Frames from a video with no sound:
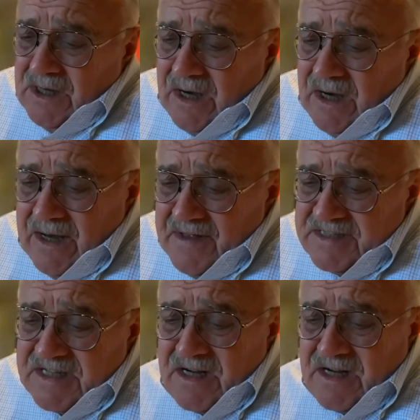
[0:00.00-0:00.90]
that
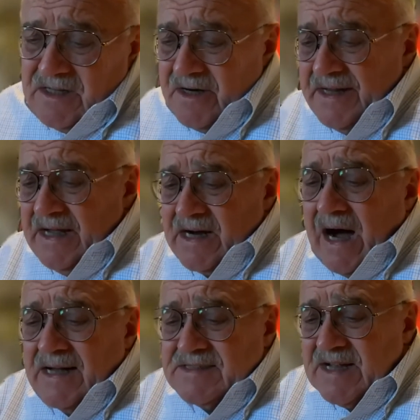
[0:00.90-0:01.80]
is clearly a
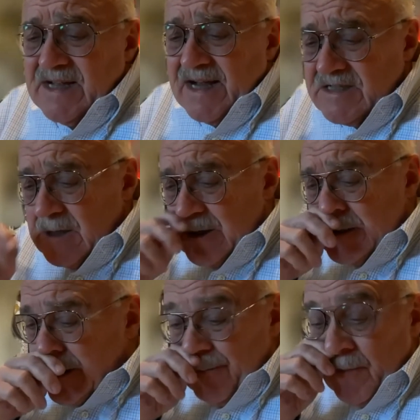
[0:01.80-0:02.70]
context
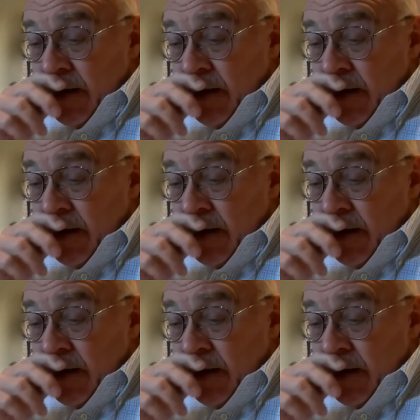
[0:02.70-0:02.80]
is